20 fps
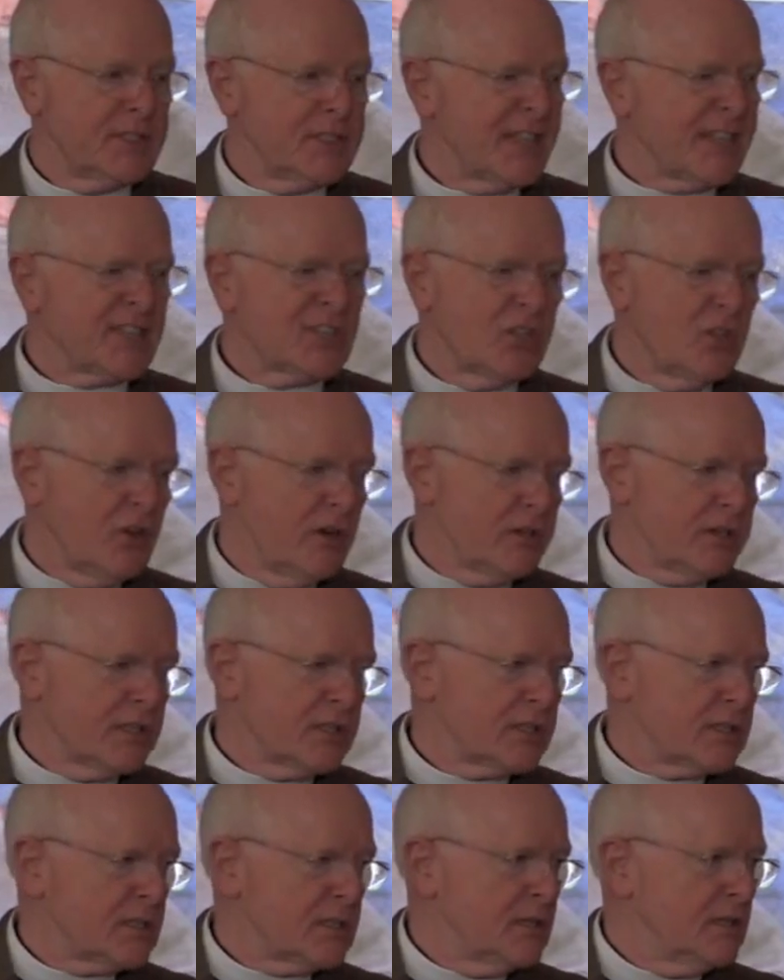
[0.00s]
sixth
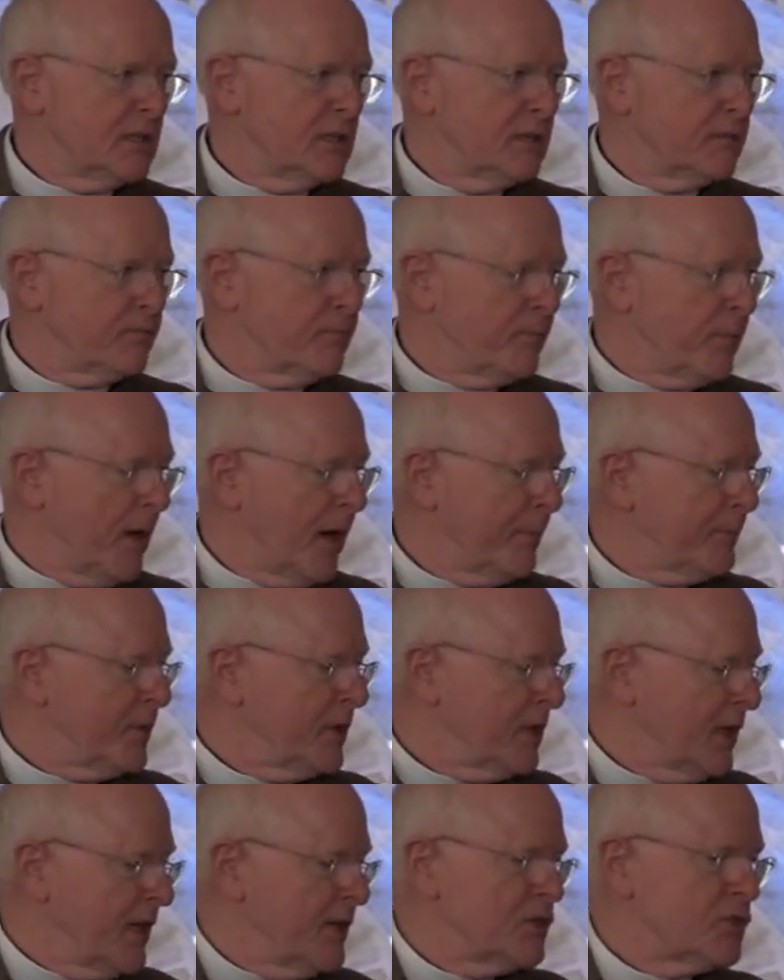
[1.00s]
largest
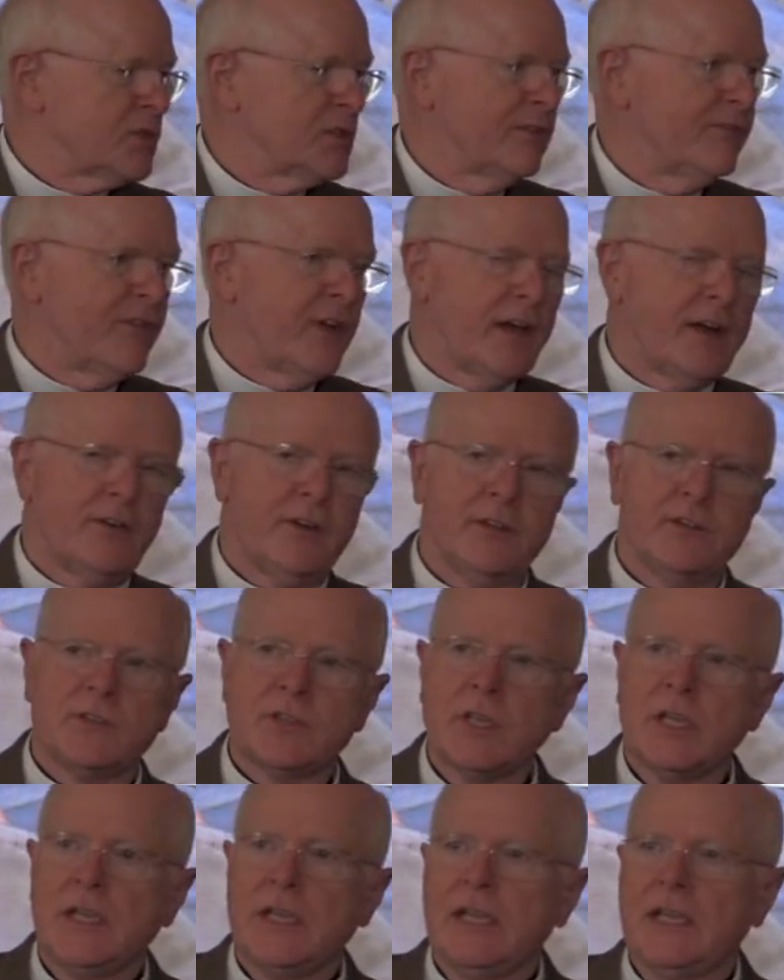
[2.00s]
population of
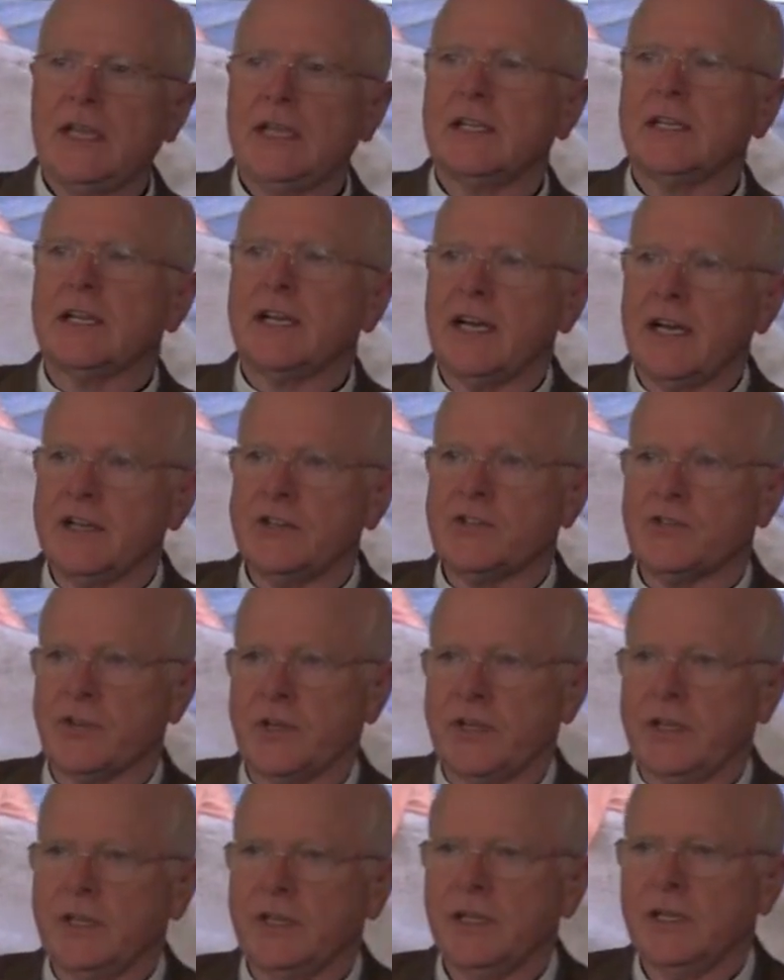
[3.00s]
veterans in the
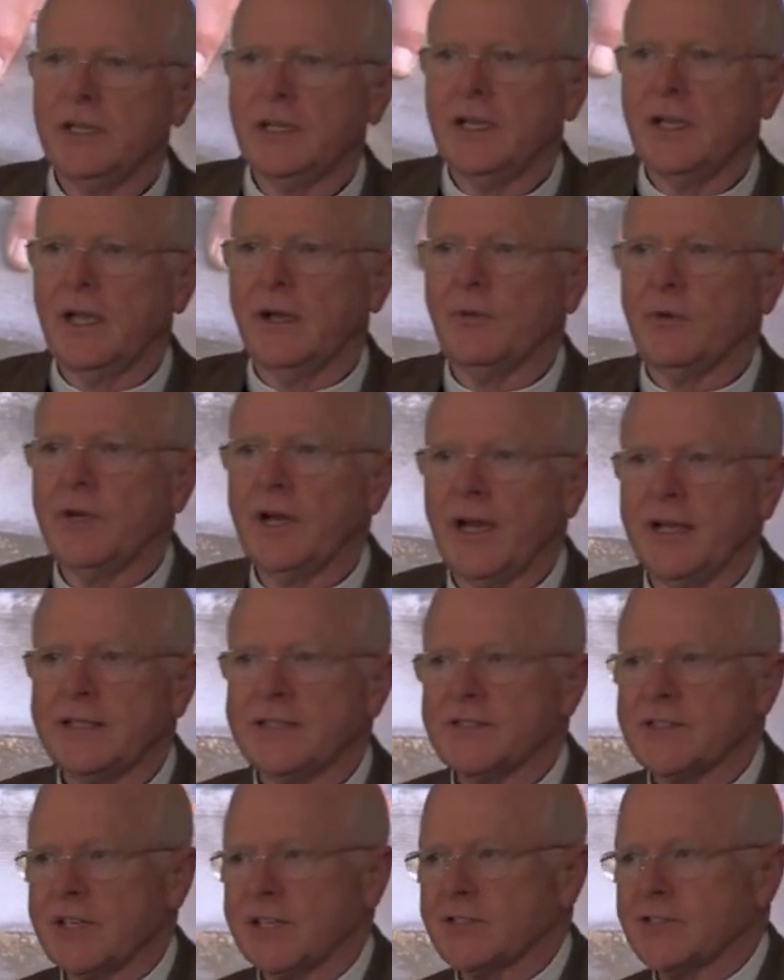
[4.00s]
country, and we're not the
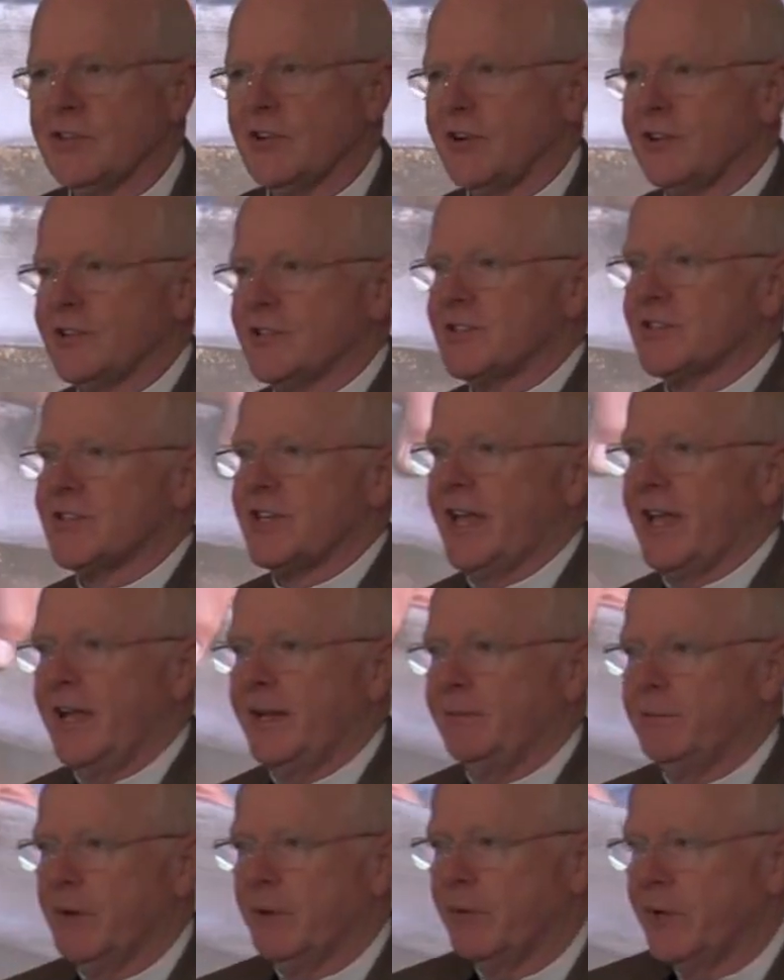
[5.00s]
sixth largest
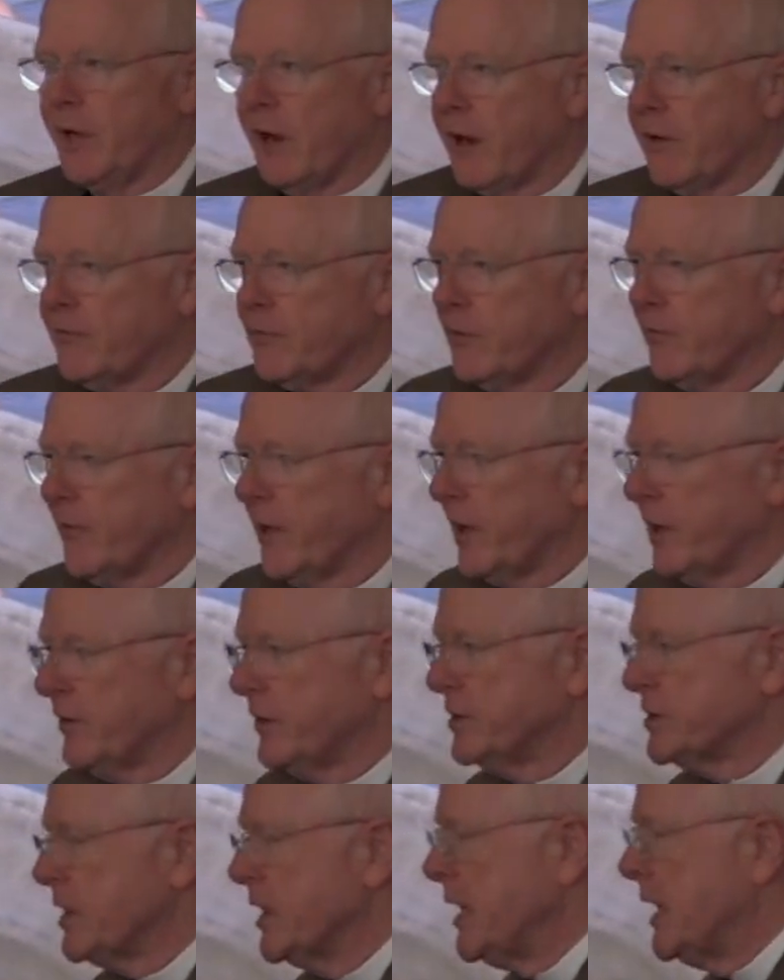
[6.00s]
state, but we are for
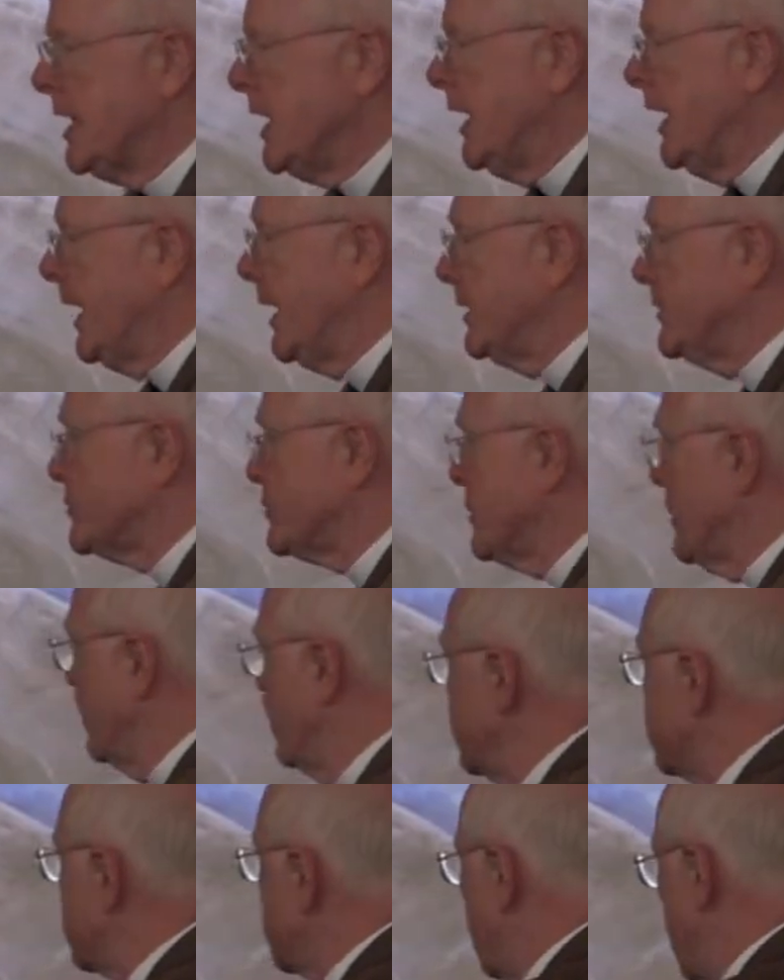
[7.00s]
veterans. And so
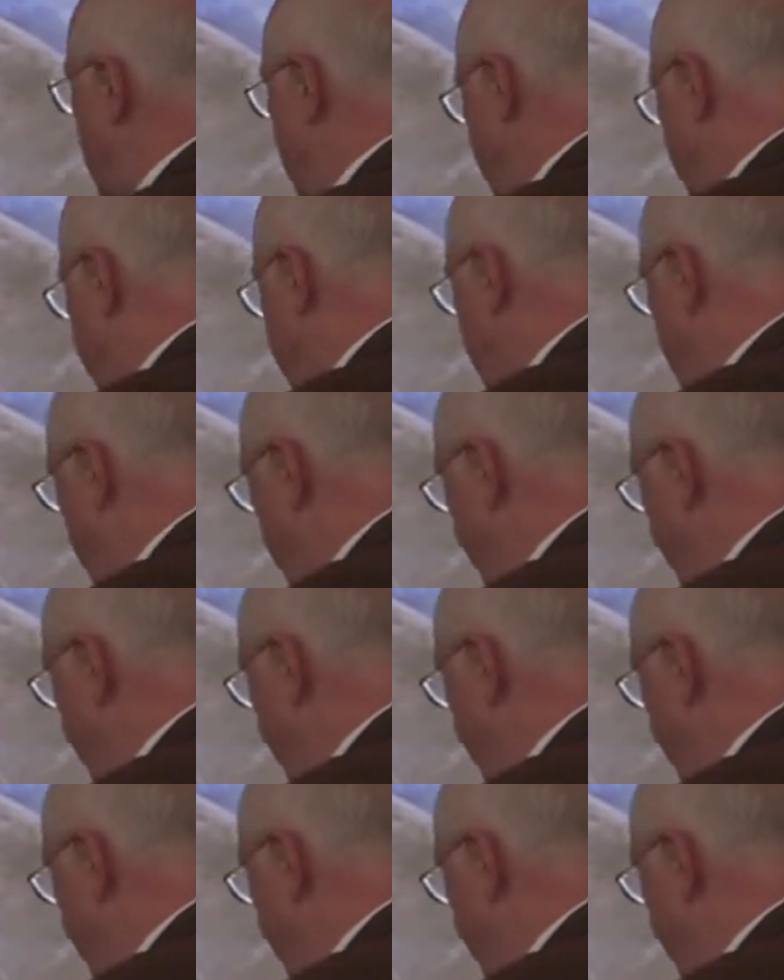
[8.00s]
we started